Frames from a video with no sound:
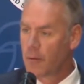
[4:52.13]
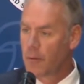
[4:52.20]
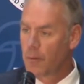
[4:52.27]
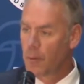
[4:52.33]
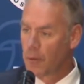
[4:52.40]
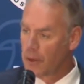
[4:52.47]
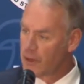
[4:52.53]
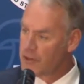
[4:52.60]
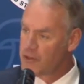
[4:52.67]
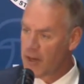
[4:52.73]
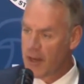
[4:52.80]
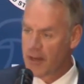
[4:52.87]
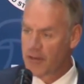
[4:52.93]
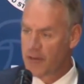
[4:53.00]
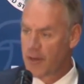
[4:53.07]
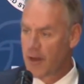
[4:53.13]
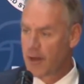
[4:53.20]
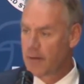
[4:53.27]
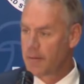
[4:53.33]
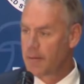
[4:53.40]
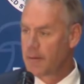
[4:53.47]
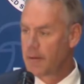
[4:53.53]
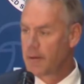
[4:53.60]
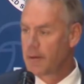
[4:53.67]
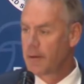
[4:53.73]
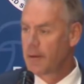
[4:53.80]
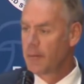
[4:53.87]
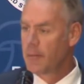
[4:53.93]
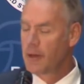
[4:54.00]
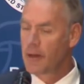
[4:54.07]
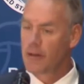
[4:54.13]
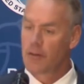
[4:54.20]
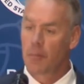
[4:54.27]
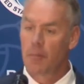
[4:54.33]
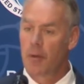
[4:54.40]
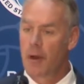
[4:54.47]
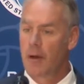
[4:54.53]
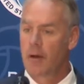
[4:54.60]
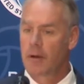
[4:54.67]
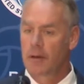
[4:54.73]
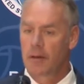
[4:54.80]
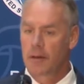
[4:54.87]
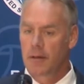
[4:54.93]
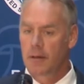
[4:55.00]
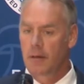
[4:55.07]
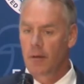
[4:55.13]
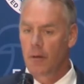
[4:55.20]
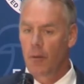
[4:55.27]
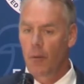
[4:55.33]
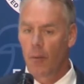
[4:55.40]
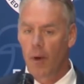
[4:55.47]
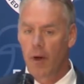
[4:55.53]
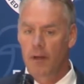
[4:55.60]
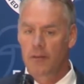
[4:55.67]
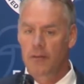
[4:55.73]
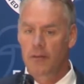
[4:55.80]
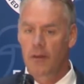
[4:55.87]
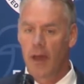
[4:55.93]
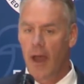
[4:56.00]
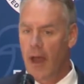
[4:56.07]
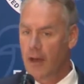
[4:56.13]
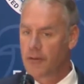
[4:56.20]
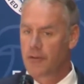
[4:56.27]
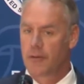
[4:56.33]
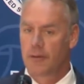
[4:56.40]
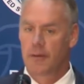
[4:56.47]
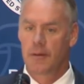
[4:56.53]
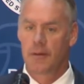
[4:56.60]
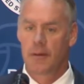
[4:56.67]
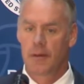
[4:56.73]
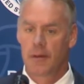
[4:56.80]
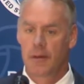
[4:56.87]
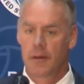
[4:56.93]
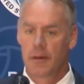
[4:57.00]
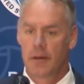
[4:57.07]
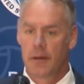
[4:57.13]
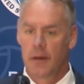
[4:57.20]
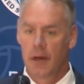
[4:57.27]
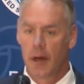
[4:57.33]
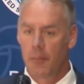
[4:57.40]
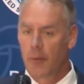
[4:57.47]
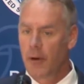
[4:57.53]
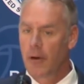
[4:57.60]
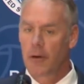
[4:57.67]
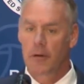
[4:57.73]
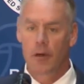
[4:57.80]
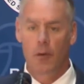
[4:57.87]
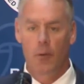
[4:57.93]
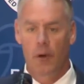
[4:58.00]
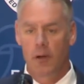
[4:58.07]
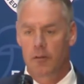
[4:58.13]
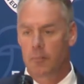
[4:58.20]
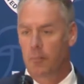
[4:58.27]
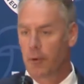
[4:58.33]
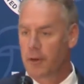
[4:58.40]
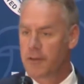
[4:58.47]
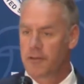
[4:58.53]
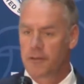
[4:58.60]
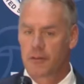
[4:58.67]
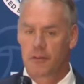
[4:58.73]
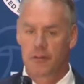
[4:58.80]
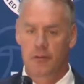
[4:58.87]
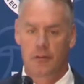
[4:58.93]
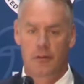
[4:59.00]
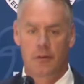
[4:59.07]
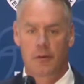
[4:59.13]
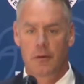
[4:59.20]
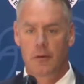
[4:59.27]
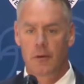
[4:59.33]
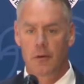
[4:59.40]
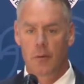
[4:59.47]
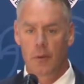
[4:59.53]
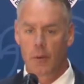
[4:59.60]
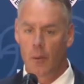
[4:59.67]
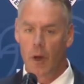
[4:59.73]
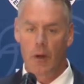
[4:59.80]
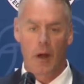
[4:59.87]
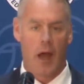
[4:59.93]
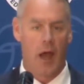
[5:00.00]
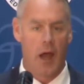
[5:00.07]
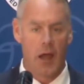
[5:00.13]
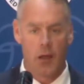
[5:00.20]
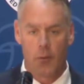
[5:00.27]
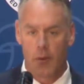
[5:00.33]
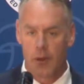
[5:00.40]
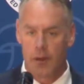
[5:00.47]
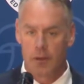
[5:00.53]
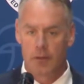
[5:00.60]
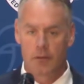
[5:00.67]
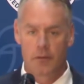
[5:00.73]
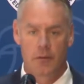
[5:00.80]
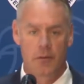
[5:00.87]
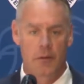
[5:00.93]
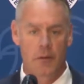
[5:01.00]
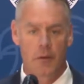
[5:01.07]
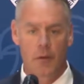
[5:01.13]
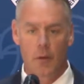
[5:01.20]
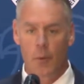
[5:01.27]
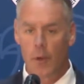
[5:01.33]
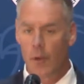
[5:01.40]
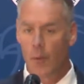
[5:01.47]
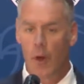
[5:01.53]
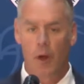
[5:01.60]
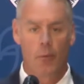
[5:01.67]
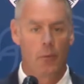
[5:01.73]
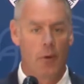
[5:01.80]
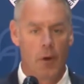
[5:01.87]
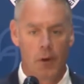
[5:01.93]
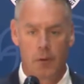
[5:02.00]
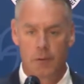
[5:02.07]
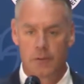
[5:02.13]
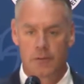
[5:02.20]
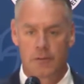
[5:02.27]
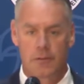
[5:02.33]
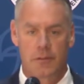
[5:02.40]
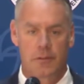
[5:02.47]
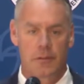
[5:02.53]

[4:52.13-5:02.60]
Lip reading: We're going to change that because America wants action. America wants bridges. We want highways. We want roads.